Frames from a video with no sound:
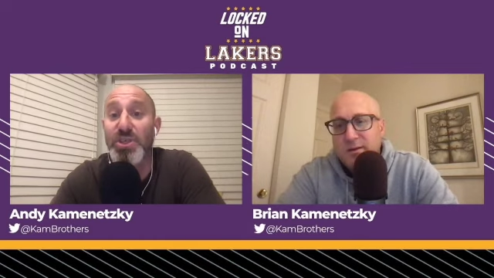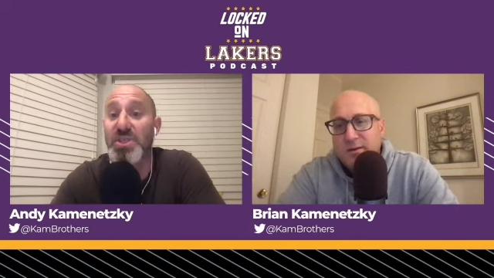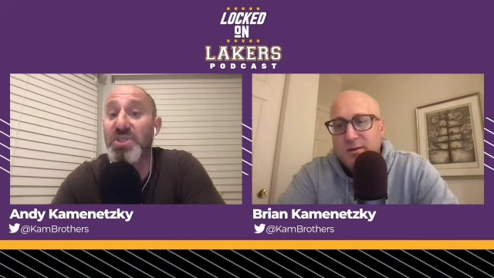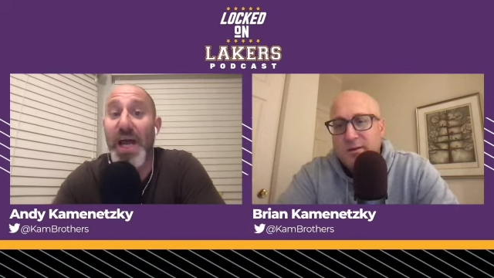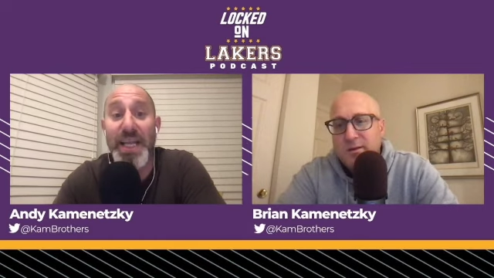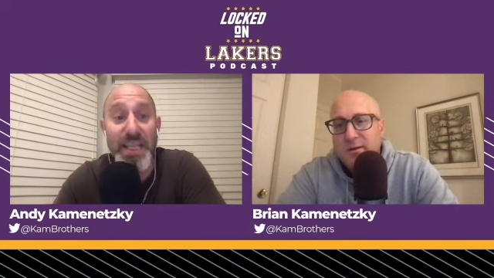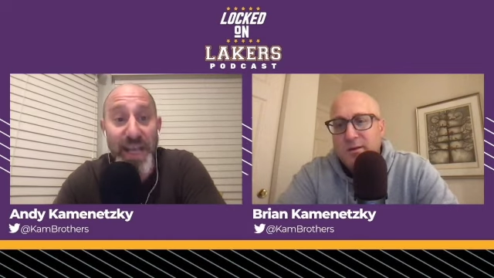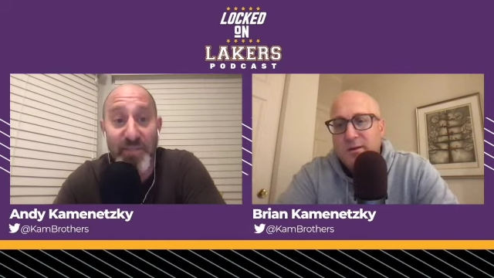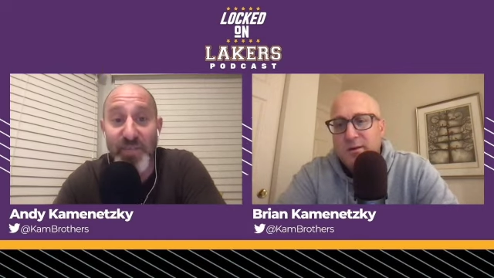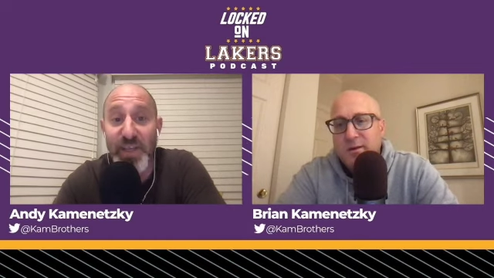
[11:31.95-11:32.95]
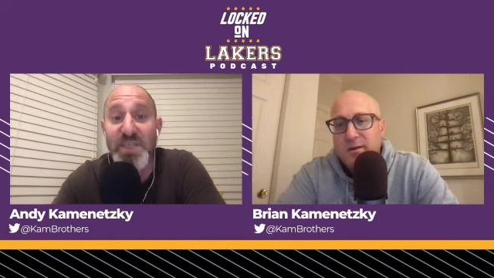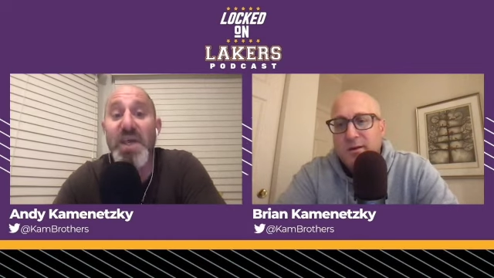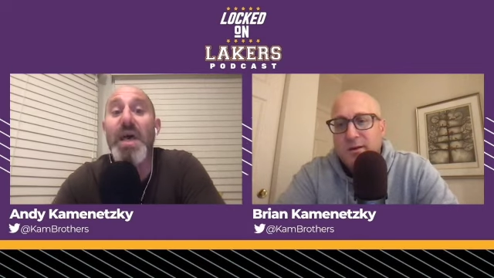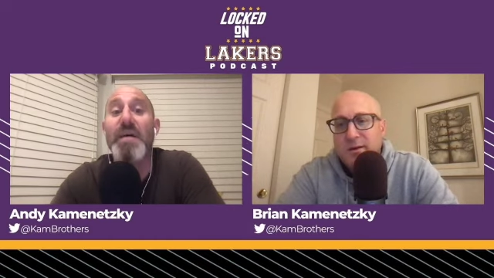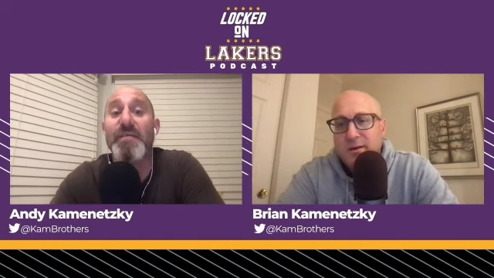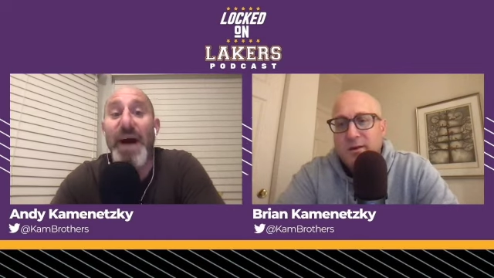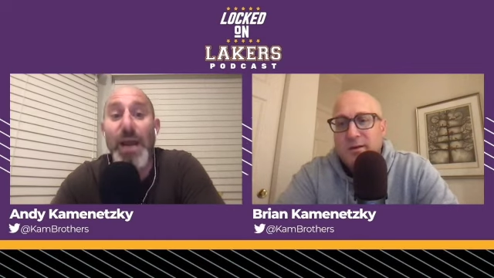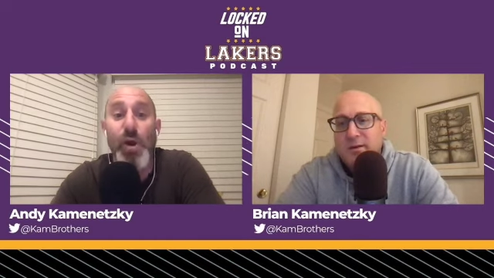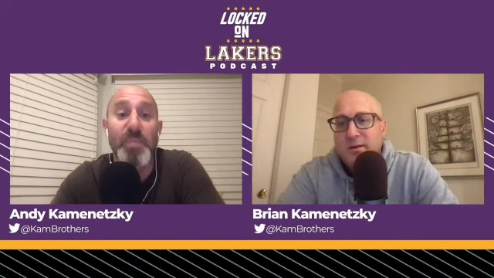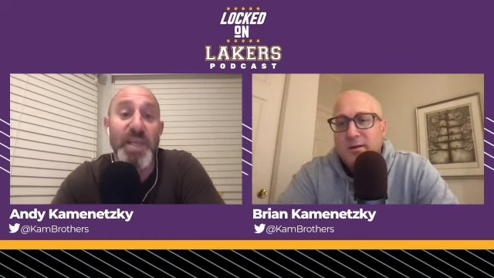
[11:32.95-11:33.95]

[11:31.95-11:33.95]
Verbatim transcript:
Speaker 1: Just sign into Netflix, fire up the